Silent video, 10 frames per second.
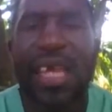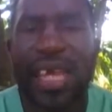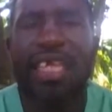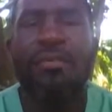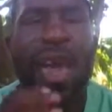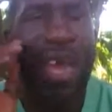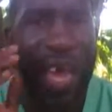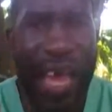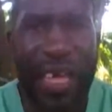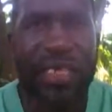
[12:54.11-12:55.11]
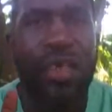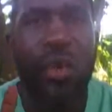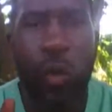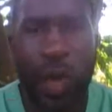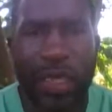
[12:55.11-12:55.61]
is by
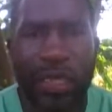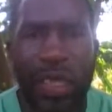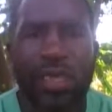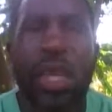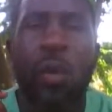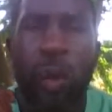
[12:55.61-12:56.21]
asking questions.